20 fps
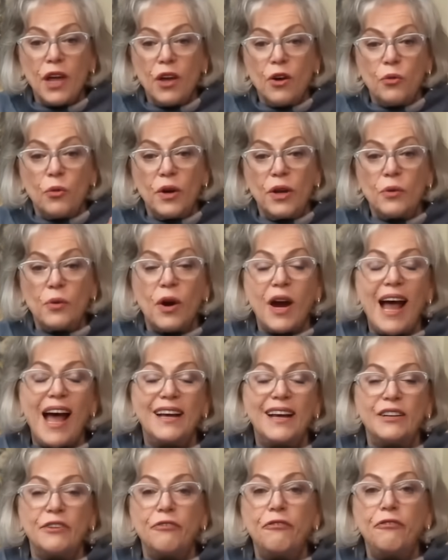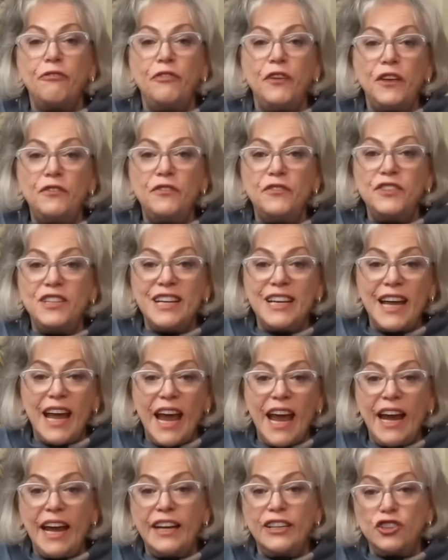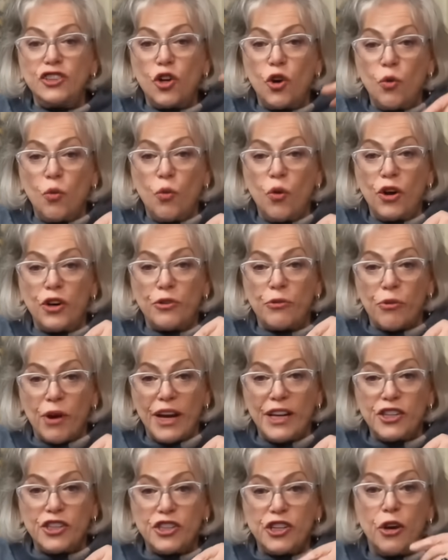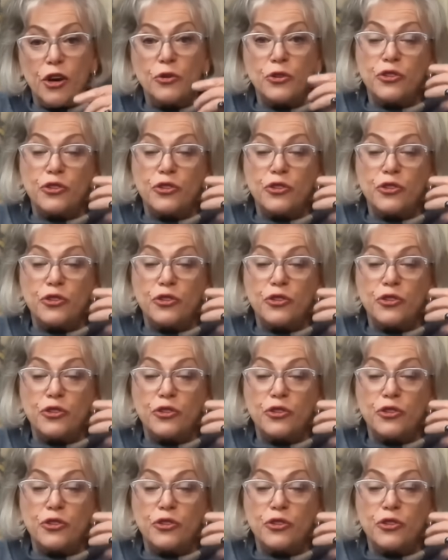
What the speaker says: we were at a 58 to 1 ratio.